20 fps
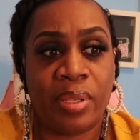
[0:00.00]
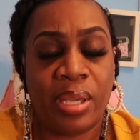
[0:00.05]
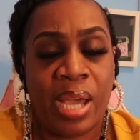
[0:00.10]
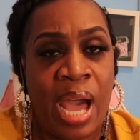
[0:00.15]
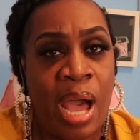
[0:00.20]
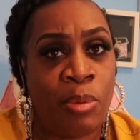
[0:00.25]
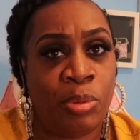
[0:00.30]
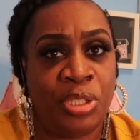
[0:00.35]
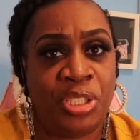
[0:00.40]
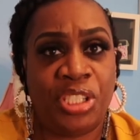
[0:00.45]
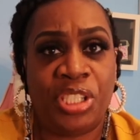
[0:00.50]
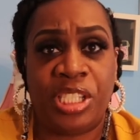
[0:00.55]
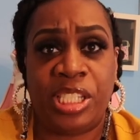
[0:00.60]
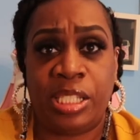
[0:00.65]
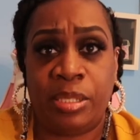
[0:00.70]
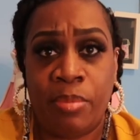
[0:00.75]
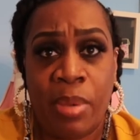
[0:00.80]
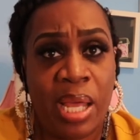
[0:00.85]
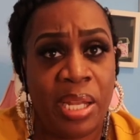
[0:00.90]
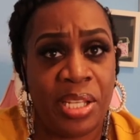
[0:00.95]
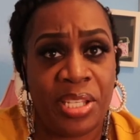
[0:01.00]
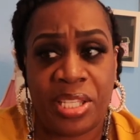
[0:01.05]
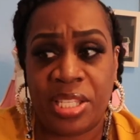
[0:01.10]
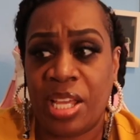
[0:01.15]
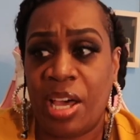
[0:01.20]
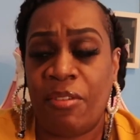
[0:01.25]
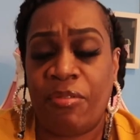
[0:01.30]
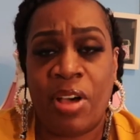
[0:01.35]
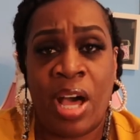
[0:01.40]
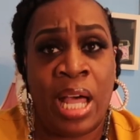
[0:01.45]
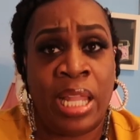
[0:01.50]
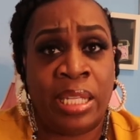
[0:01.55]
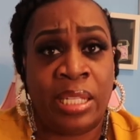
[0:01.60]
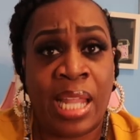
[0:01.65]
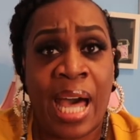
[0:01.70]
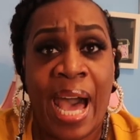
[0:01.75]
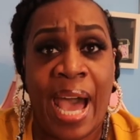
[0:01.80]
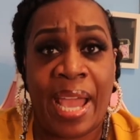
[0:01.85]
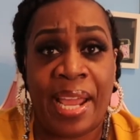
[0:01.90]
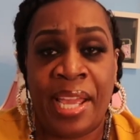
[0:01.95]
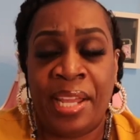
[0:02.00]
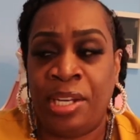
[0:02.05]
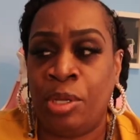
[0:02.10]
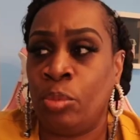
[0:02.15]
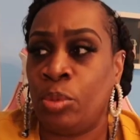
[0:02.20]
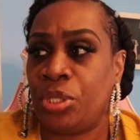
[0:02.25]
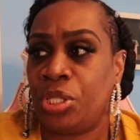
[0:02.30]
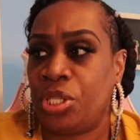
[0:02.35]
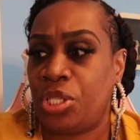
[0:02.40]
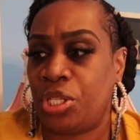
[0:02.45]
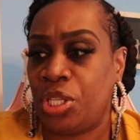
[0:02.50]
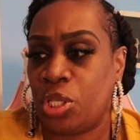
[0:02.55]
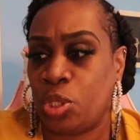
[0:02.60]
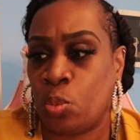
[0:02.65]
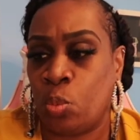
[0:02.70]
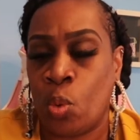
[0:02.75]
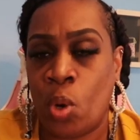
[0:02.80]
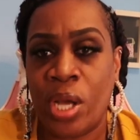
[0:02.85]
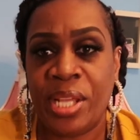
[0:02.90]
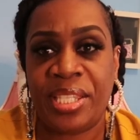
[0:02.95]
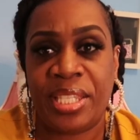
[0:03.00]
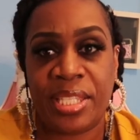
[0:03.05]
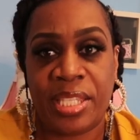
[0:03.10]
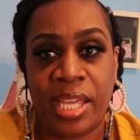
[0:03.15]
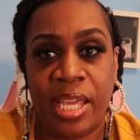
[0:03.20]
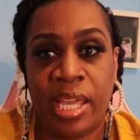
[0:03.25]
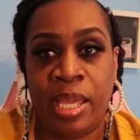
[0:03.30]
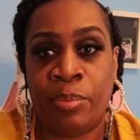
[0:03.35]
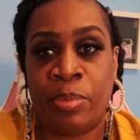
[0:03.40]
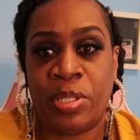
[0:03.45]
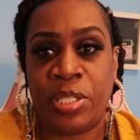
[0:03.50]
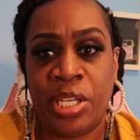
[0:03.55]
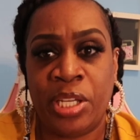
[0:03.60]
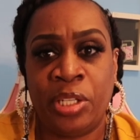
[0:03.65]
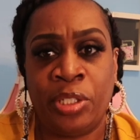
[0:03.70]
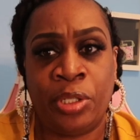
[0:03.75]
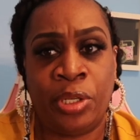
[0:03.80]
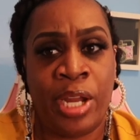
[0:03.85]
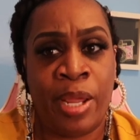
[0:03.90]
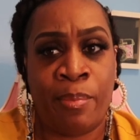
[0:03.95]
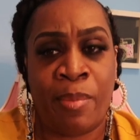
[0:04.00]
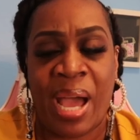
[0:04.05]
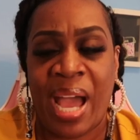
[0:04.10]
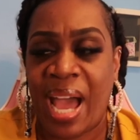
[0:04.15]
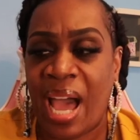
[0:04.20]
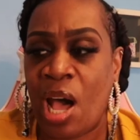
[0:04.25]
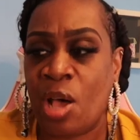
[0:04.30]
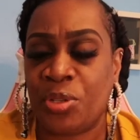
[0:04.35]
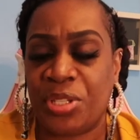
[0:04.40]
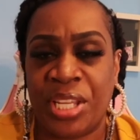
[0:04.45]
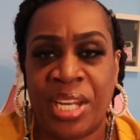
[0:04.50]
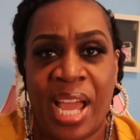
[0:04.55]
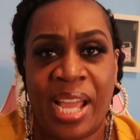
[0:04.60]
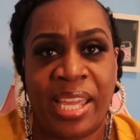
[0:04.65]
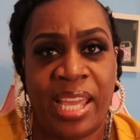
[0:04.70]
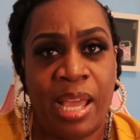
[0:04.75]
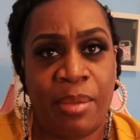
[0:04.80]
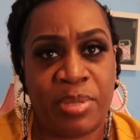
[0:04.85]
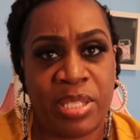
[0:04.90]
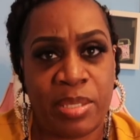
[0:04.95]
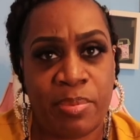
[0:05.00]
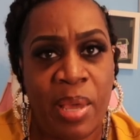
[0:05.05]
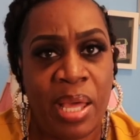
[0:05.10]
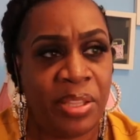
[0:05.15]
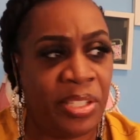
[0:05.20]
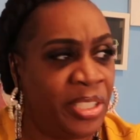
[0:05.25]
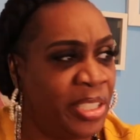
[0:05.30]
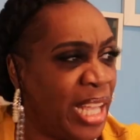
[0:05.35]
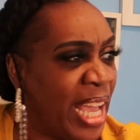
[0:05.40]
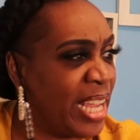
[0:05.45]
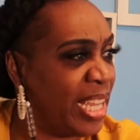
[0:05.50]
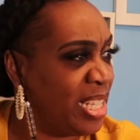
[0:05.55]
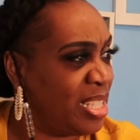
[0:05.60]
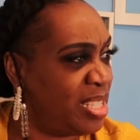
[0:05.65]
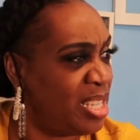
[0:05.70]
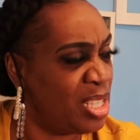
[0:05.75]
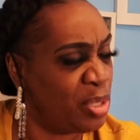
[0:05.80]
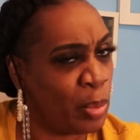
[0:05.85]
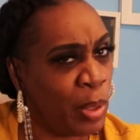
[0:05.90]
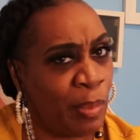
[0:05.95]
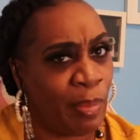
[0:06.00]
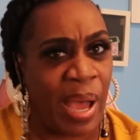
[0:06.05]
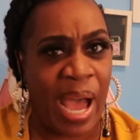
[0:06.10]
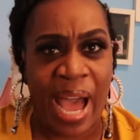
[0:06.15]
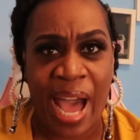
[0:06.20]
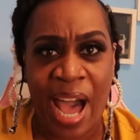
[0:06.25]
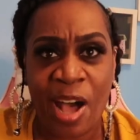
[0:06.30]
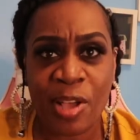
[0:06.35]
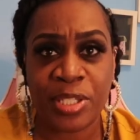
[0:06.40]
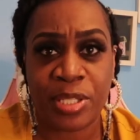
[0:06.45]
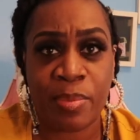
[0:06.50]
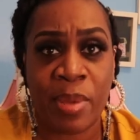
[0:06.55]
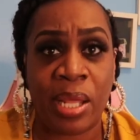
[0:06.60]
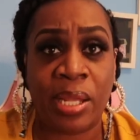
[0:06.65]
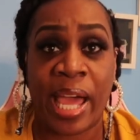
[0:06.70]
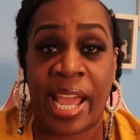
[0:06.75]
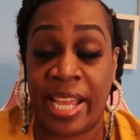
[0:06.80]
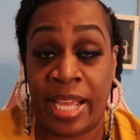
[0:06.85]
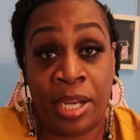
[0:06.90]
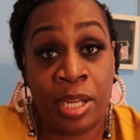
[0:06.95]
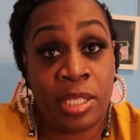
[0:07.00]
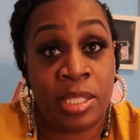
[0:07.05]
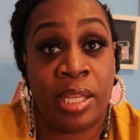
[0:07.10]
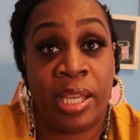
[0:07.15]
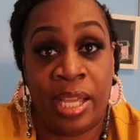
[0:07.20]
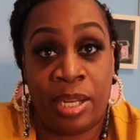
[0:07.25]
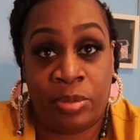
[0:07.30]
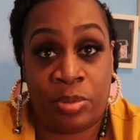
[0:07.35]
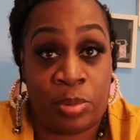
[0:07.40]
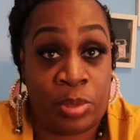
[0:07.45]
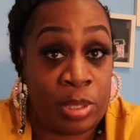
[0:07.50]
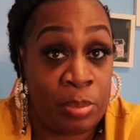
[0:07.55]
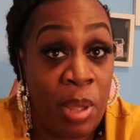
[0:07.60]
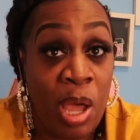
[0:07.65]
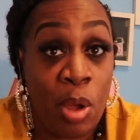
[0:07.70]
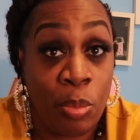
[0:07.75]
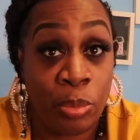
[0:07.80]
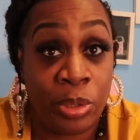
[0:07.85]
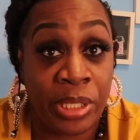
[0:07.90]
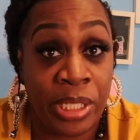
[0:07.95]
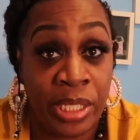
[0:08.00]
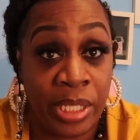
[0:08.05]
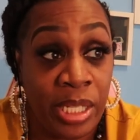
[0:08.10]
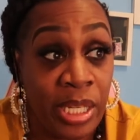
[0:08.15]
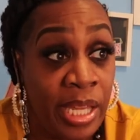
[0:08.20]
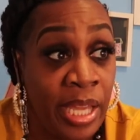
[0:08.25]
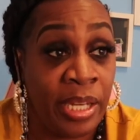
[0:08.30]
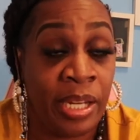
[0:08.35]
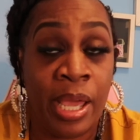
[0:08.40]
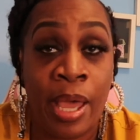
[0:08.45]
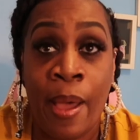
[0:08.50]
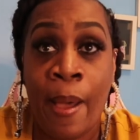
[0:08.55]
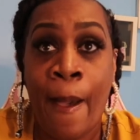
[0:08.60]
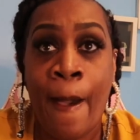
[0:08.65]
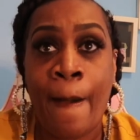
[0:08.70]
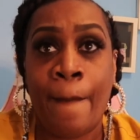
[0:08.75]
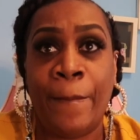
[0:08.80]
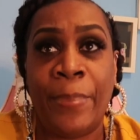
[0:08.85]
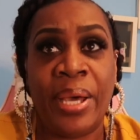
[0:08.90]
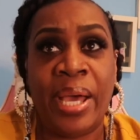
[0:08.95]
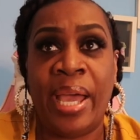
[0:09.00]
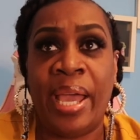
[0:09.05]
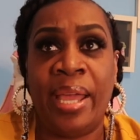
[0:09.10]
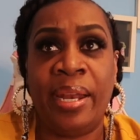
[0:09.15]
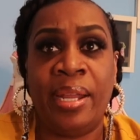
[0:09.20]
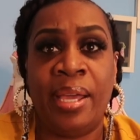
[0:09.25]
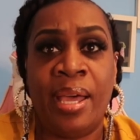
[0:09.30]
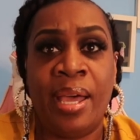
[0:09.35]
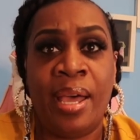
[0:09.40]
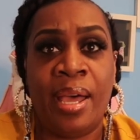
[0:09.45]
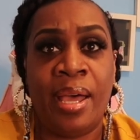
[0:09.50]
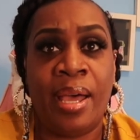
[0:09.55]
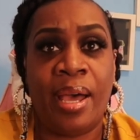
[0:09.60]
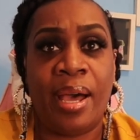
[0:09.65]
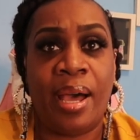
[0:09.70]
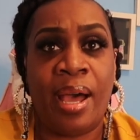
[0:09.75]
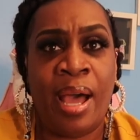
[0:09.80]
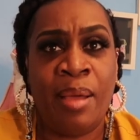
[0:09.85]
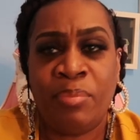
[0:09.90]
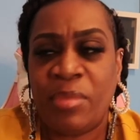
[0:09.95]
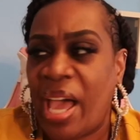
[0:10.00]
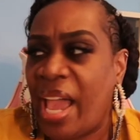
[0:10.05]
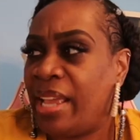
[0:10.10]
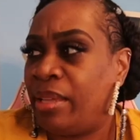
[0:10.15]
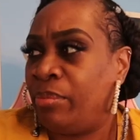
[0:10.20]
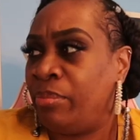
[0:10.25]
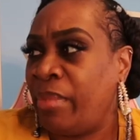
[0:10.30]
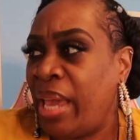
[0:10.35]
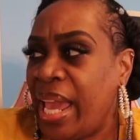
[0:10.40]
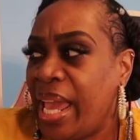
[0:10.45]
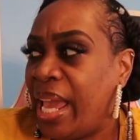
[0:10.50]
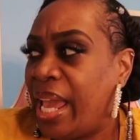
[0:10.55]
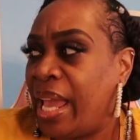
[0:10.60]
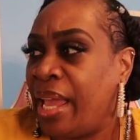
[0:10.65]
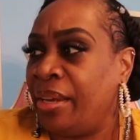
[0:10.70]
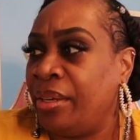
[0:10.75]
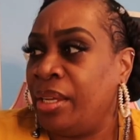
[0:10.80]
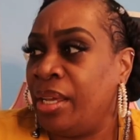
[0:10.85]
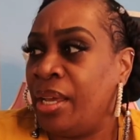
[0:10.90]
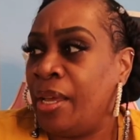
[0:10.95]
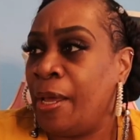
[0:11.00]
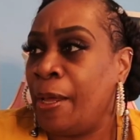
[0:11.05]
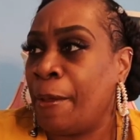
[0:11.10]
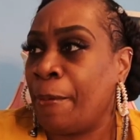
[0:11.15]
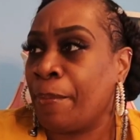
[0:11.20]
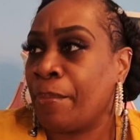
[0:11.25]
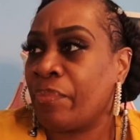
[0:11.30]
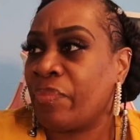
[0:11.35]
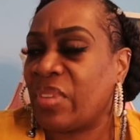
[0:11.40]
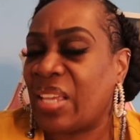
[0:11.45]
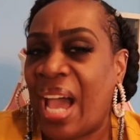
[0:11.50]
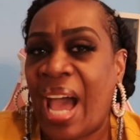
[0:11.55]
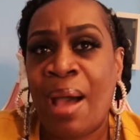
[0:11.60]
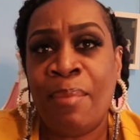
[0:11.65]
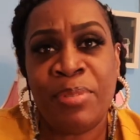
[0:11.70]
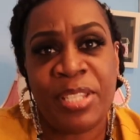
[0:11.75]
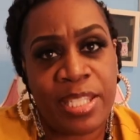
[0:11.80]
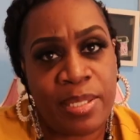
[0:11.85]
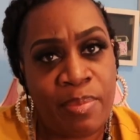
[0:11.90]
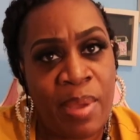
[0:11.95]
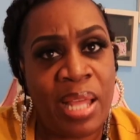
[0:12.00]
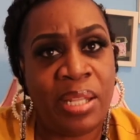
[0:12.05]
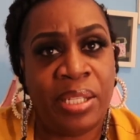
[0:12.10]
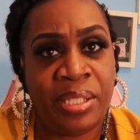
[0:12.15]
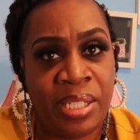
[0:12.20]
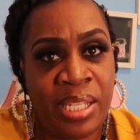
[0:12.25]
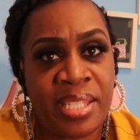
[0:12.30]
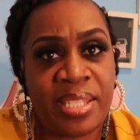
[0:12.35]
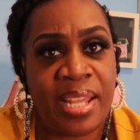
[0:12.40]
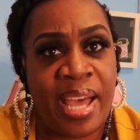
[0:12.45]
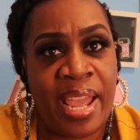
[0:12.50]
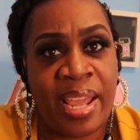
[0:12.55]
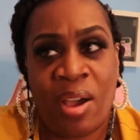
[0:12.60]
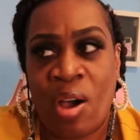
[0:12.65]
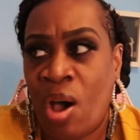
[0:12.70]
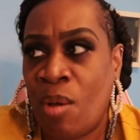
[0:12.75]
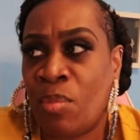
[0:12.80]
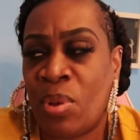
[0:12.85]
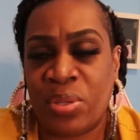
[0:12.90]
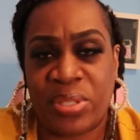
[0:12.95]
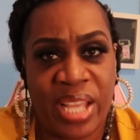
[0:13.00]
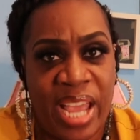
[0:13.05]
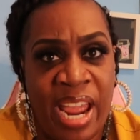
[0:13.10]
I was just smelling stuff a lot and it was just this one scent in particular in my house and I kept smelling like is this what my house smelled like and it, it smelled really good but I'm like man I'm smelling this like almost